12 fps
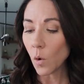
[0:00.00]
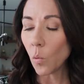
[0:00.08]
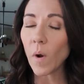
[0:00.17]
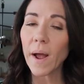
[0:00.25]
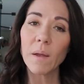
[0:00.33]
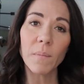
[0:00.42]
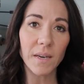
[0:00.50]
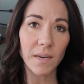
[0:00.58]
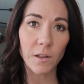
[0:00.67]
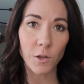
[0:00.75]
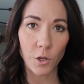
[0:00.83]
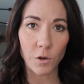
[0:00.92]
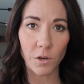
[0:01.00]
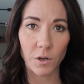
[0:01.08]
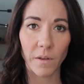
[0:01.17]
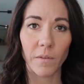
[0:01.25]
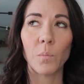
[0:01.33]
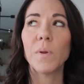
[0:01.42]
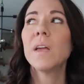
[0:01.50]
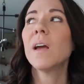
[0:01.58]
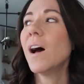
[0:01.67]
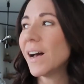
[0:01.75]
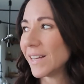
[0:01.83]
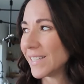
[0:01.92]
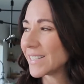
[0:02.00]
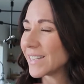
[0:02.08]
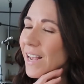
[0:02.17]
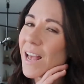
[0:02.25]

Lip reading: Why am I telling you to do this? Because